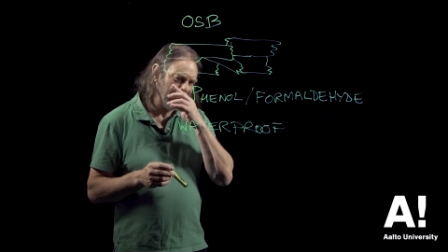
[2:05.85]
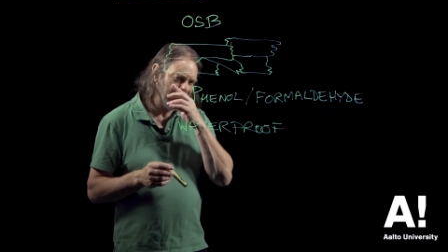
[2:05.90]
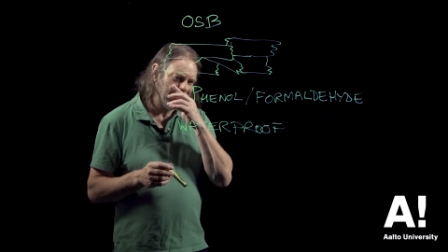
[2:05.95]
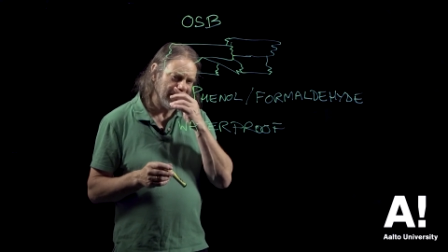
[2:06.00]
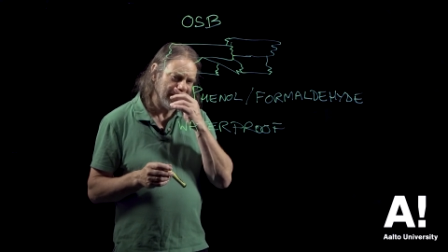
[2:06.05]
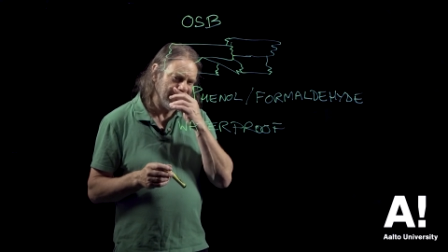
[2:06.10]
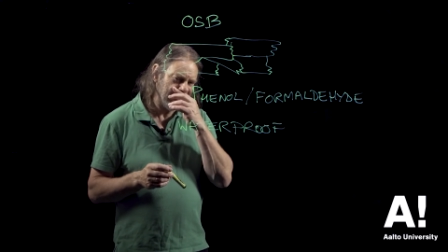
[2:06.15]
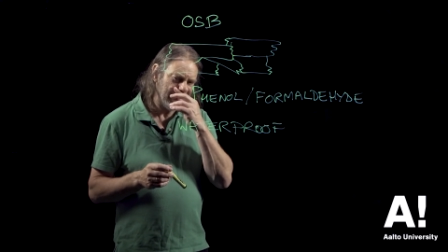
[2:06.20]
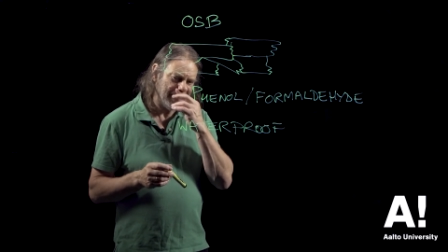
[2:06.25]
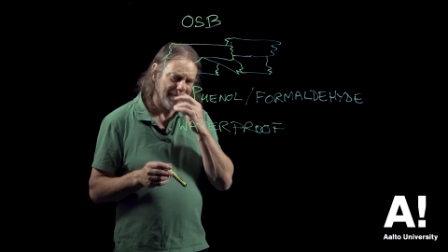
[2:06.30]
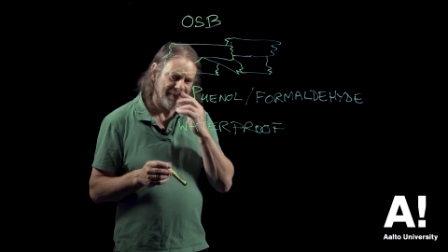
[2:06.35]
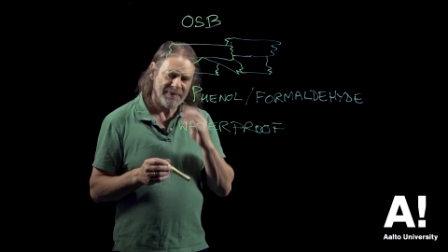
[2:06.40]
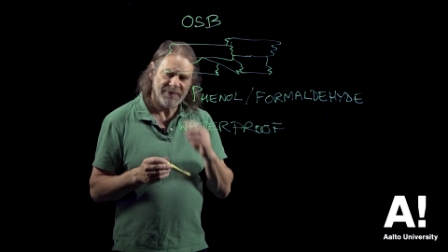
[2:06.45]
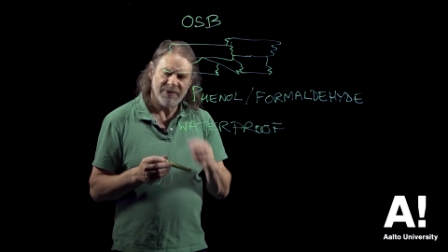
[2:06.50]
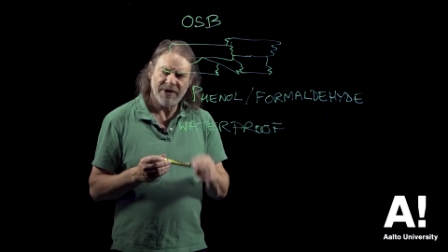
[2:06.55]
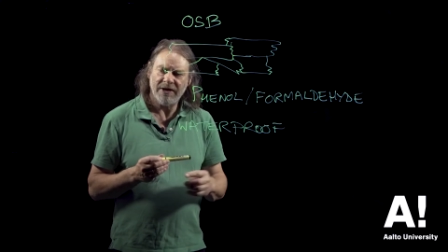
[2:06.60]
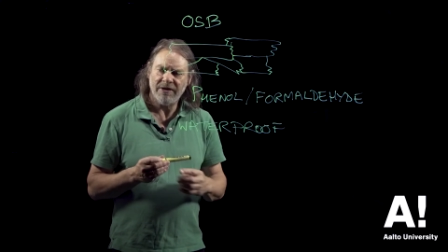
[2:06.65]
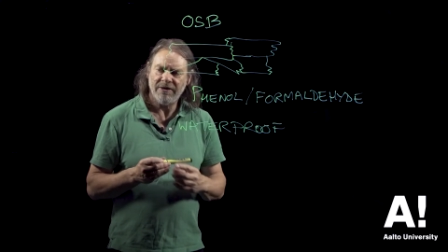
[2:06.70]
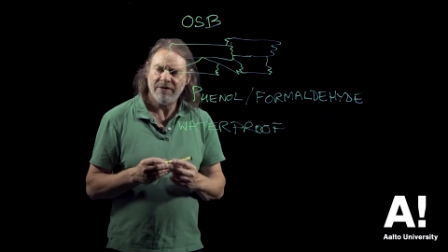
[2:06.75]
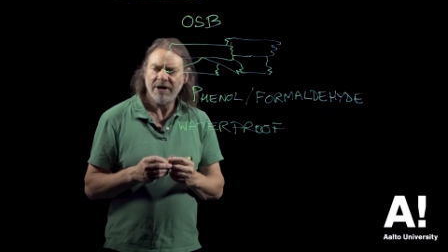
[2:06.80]
Um,
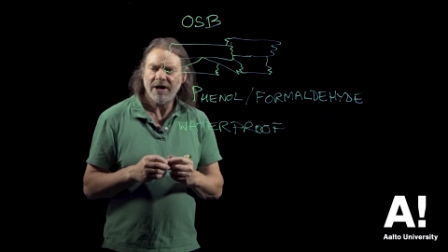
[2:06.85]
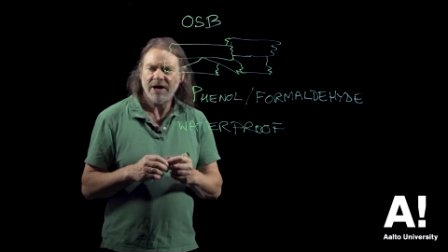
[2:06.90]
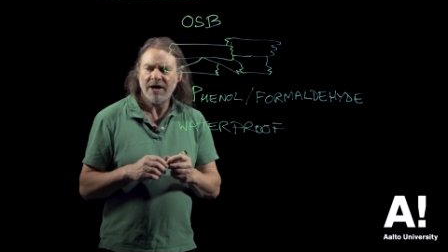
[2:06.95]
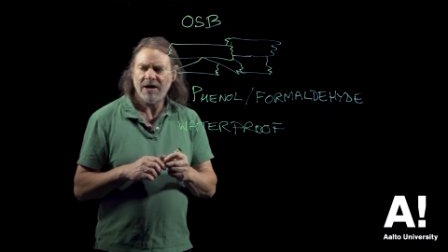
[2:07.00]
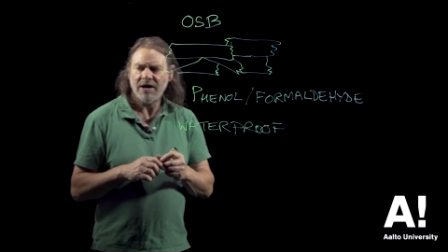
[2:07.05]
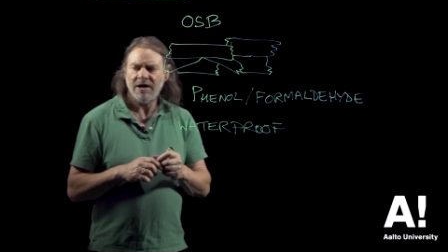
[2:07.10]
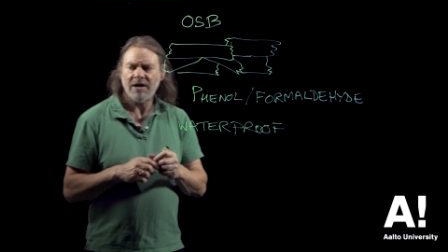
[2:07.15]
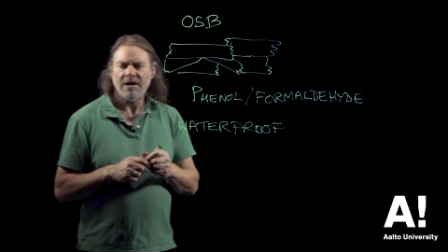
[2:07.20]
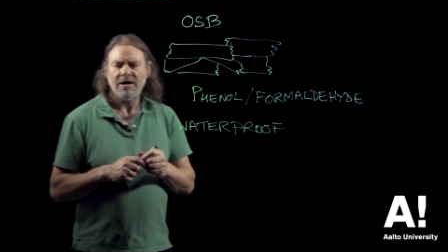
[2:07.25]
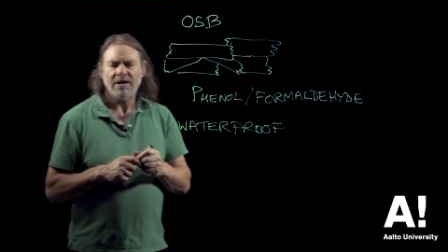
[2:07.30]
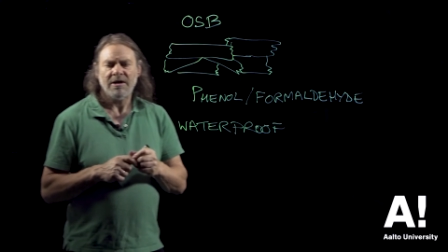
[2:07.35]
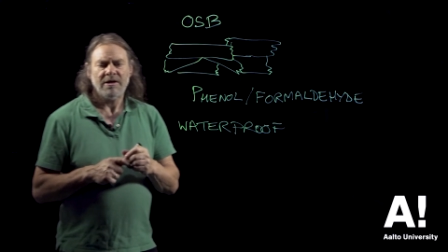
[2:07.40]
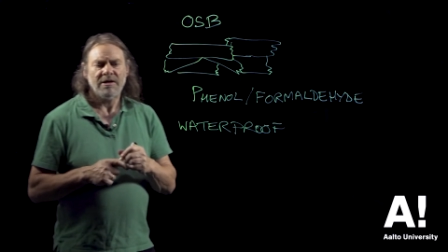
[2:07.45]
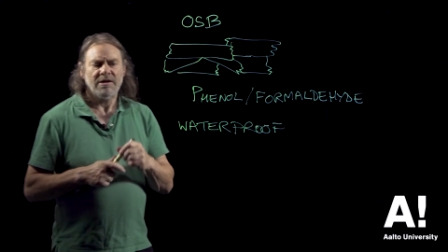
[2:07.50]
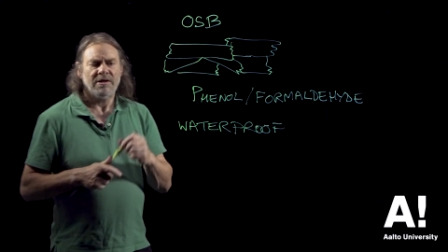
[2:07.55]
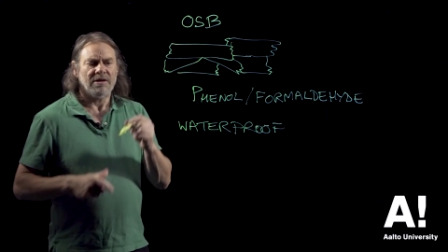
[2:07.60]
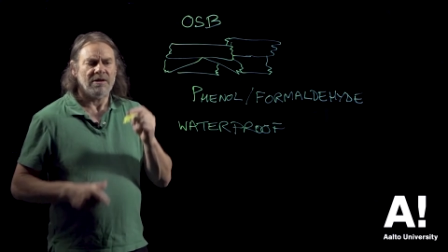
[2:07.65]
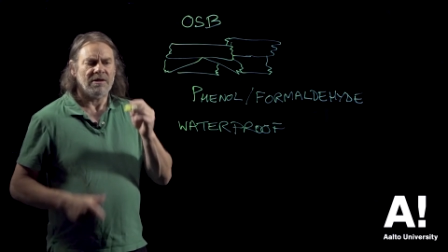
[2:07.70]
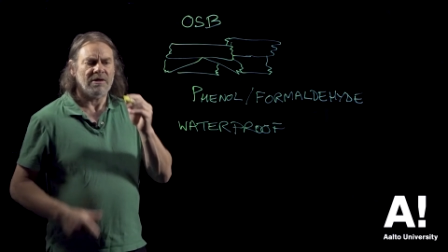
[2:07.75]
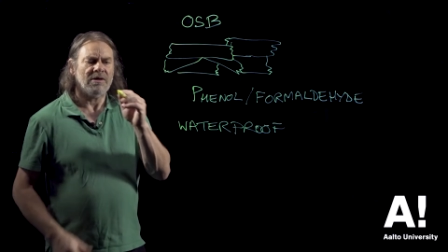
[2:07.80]
there are
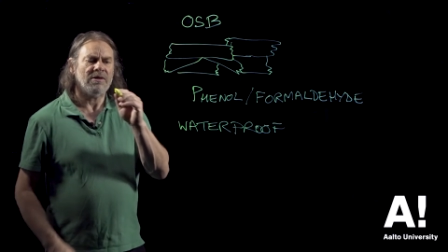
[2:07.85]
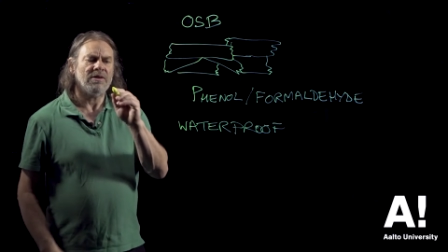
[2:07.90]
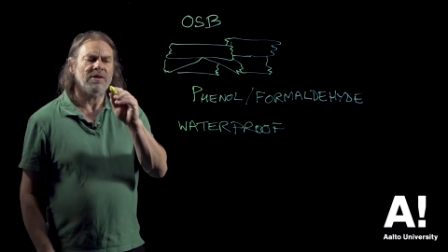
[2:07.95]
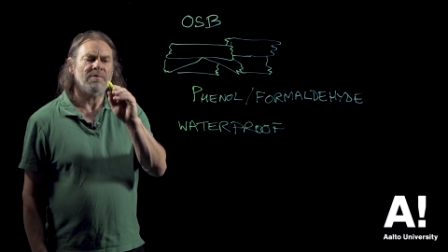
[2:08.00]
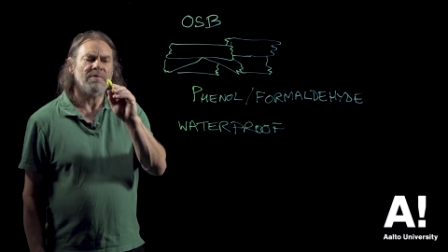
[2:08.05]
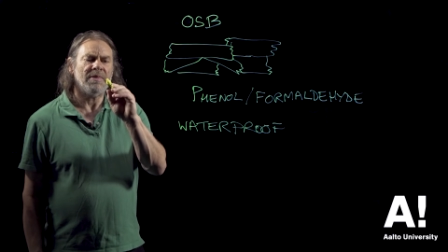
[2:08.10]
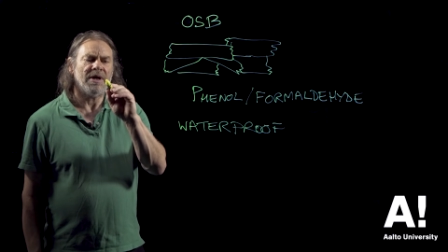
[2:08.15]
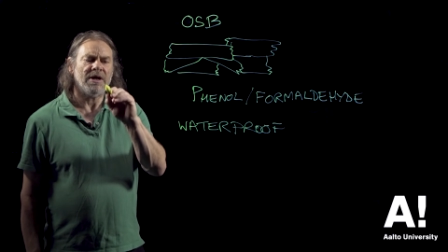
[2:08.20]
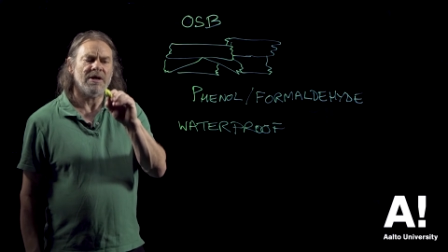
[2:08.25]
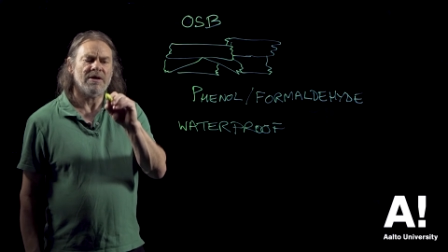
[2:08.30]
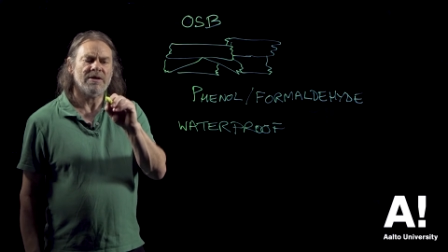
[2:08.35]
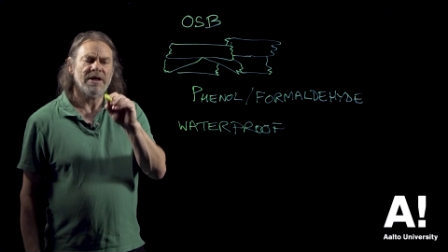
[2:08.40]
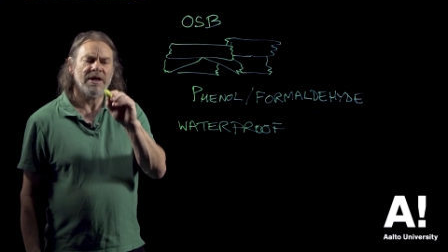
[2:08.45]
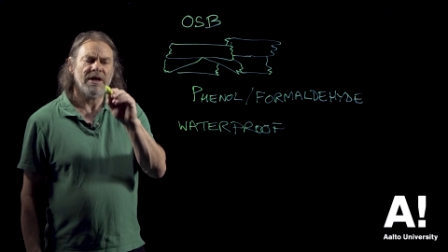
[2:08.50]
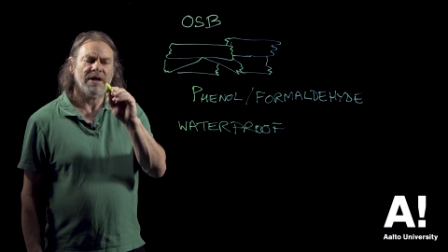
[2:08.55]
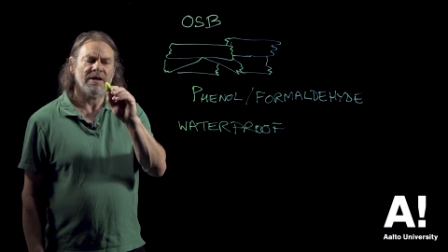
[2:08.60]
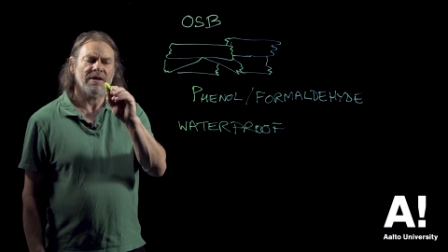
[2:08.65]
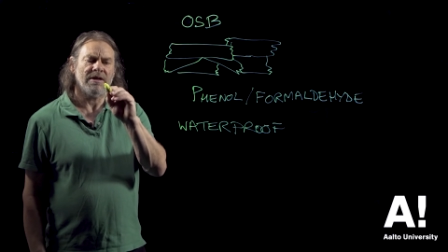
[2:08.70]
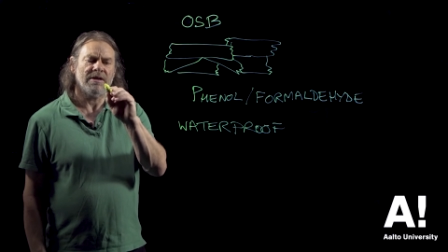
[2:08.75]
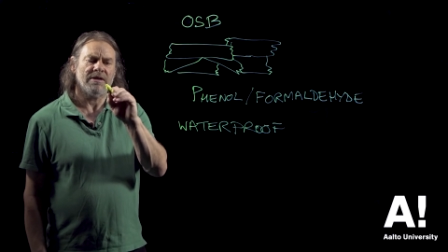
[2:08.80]
on the
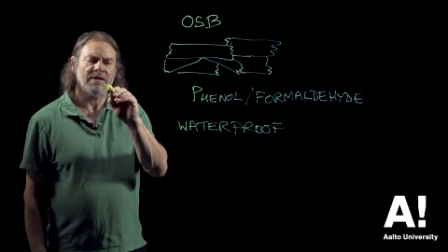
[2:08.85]
market